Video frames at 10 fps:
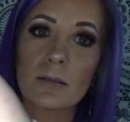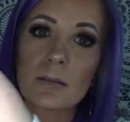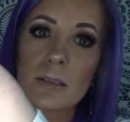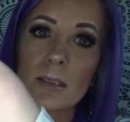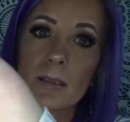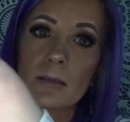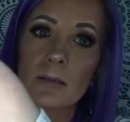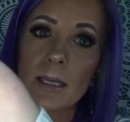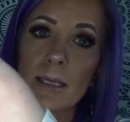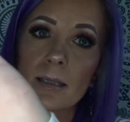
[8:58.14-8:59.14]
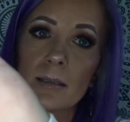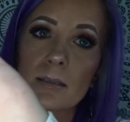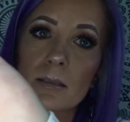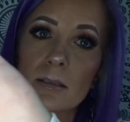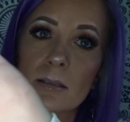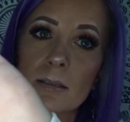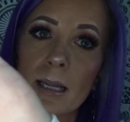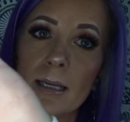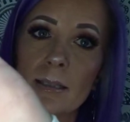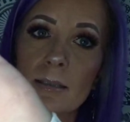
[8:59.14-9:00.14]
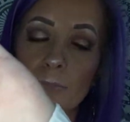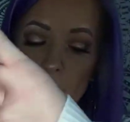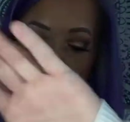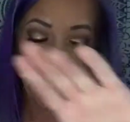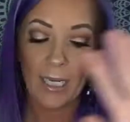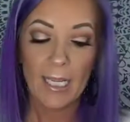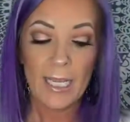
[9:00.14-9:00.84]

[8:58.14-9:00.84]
see it in the light. It's just nice and pretty.